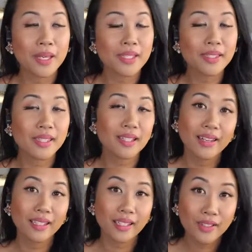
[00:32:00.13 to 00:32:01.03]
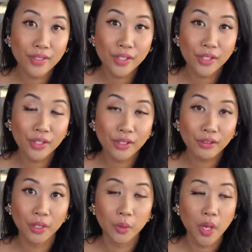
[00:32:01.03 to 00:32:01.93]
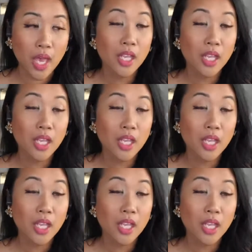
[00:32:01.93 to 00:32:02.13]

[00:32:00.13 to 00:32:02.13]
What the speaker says: it a lot easier for you